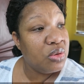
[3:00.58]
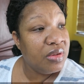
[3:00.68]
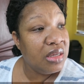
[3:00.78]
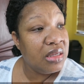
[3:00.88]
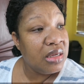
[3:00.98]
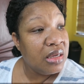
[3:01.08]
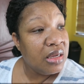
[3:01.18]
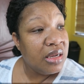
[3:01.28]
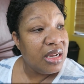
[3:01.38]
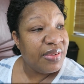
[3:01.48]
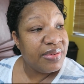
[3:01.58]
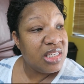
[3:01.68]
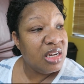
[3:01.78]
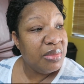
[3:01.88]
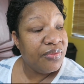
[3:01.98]
movie, if I've
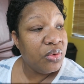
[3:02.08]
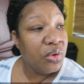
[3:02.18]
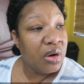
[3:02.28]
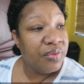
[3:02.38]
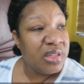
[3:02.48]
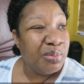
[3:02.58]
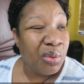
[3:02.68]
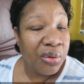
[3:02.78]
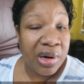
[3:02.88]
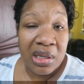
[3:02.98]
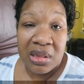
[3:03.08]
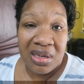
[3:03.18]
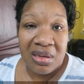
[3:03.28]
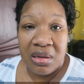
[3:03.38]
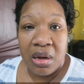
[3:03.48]
seen it before, if it's boring,
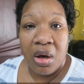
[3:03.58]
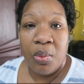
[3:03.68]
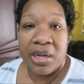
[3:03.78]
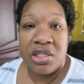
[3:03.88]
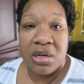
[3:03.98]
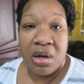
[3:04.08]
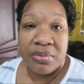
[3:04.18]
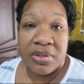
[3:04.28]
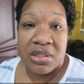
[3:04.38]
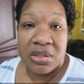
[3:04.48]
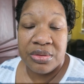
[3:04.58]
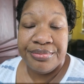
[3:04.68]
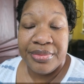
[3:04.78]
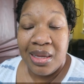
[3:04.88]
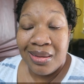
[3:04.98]
then I'll watch The Office.
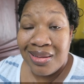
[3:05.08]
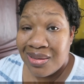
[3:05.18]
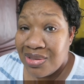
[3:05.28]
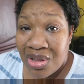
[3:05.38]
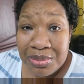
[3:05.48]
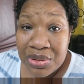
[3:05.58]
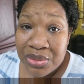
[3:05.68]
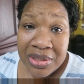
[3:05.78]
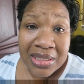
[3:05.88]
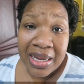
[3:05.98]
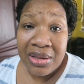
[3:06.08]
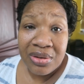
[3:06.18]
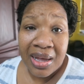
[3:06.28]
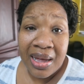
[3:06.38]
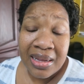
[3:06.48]
So that's all I'm doing today,
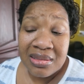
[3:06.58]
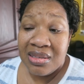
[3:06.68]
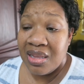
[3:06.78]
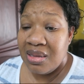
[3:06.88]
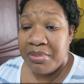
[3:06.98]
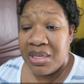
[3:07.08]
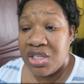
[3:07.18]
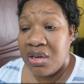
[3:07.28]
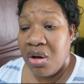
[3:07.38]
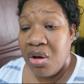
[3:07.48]
you guys. Nothing much at